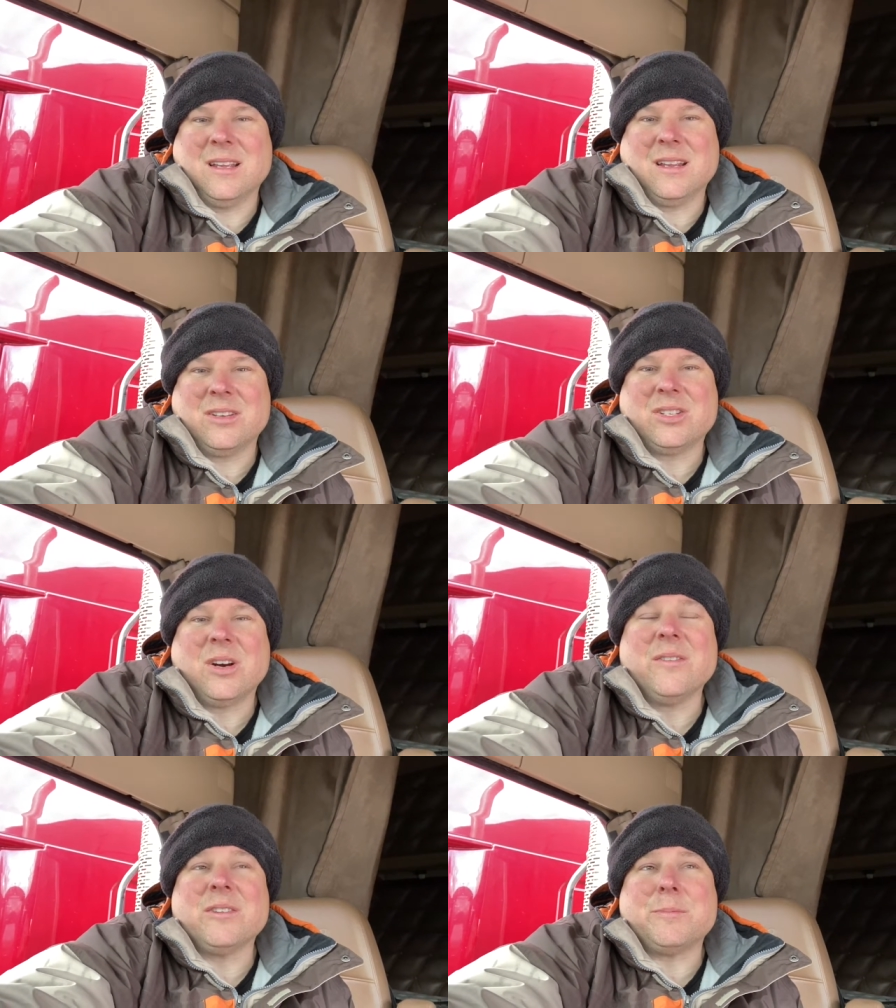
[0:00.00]

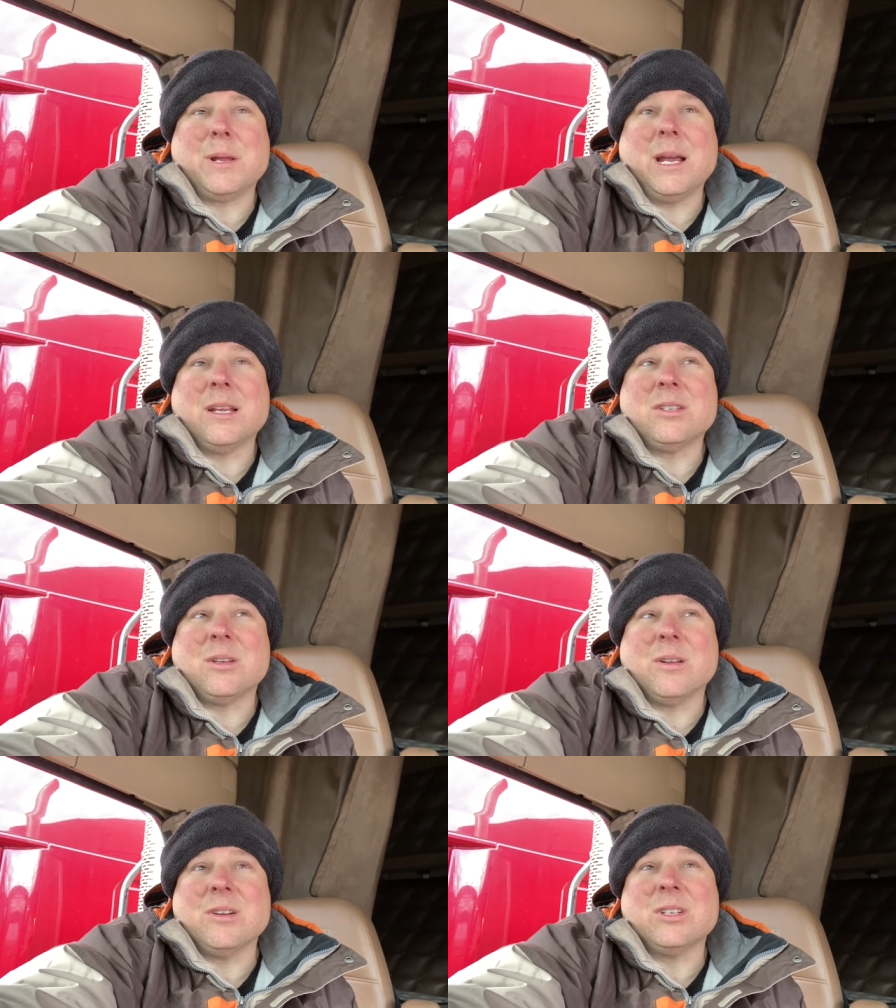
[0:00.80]
service plan,
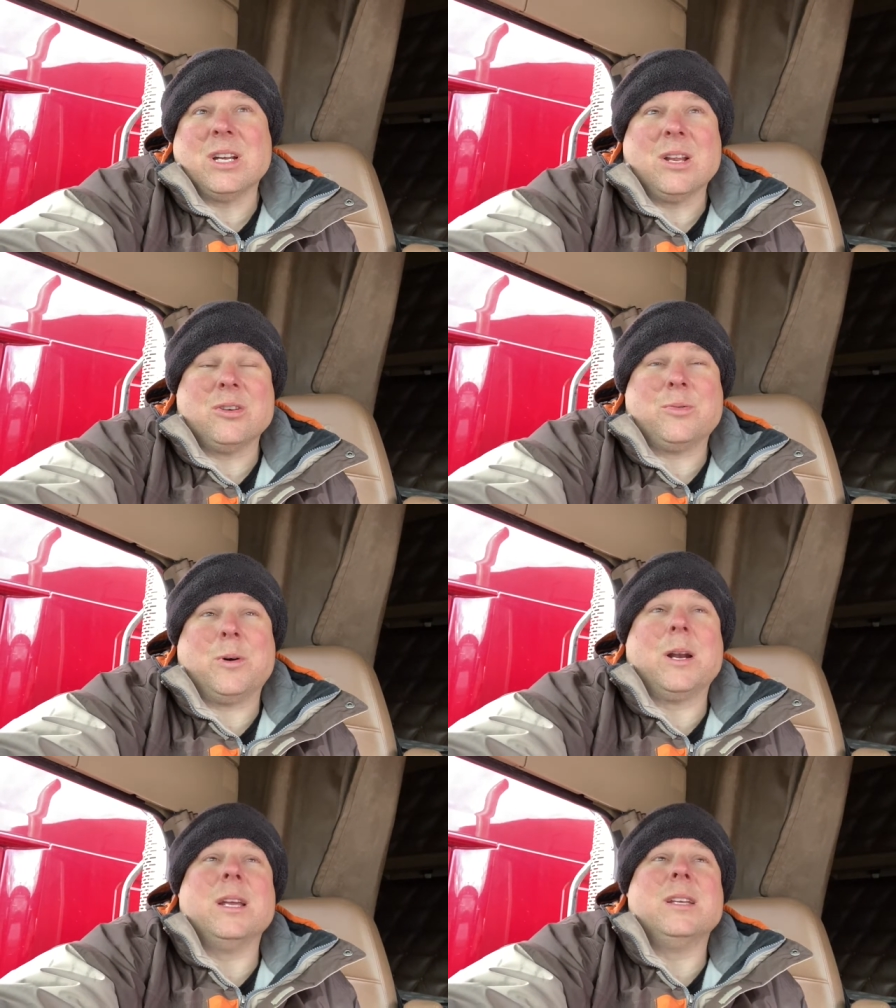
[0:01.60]
so there's another 20.